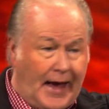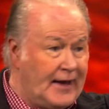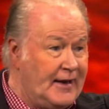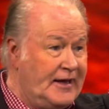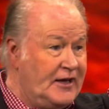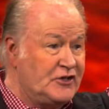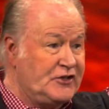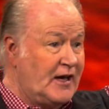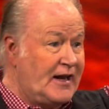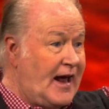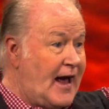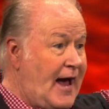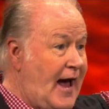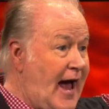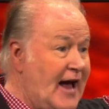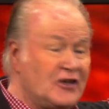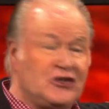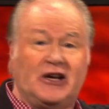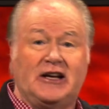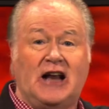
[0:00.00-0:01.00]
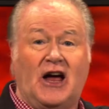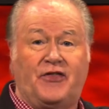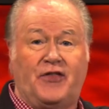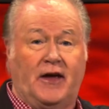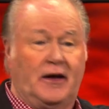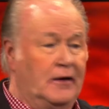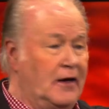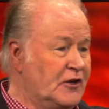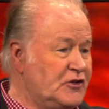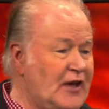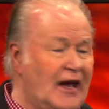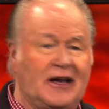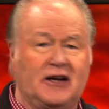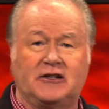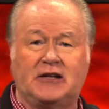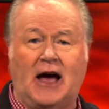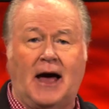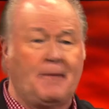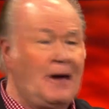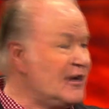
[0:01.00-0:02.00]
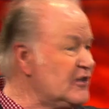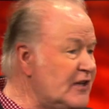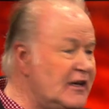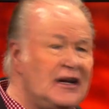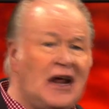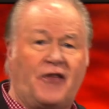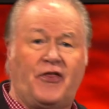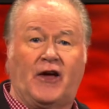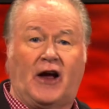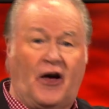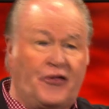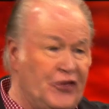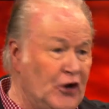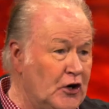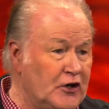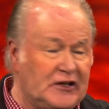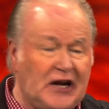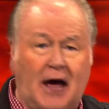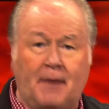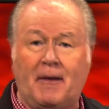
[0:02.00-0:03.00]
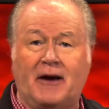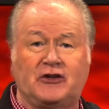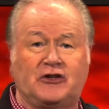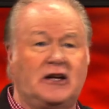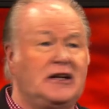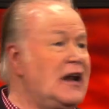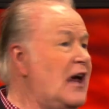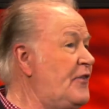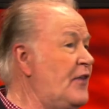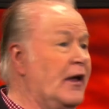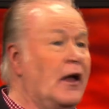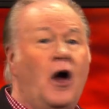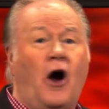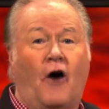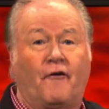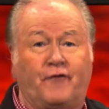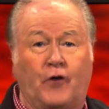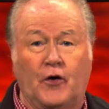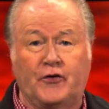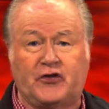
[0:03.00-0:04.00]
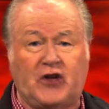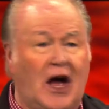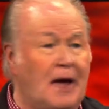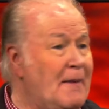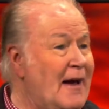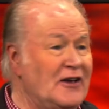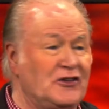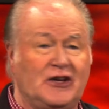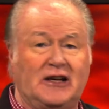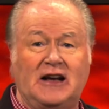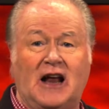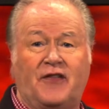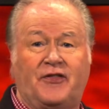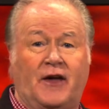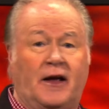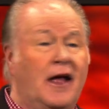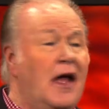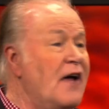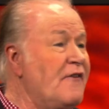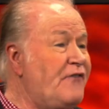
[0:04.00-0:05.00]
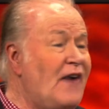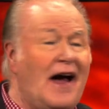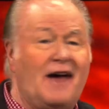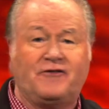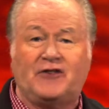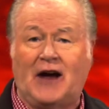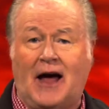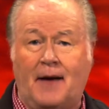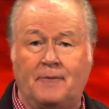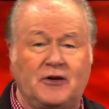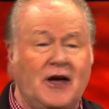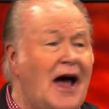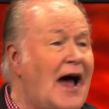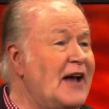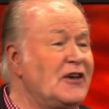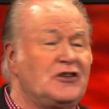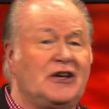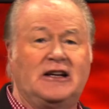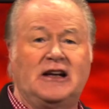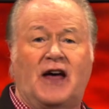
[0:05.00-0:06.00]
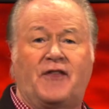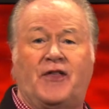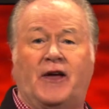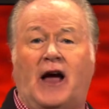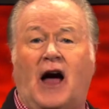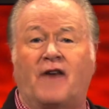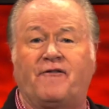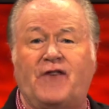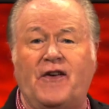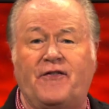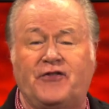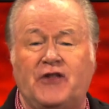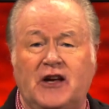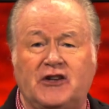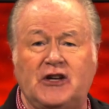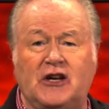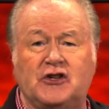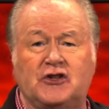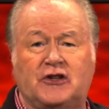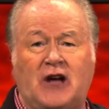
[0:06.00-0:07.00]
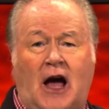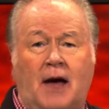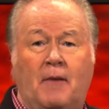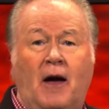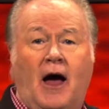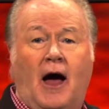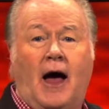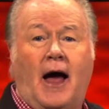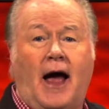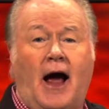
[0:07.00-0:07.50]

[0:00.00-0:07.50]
And he said, I, I see nothing. A second time, I see nothing. A third time, I see nothing. A fourth time, I see nothing. Five times, I see nothing. A fifth, sixth time.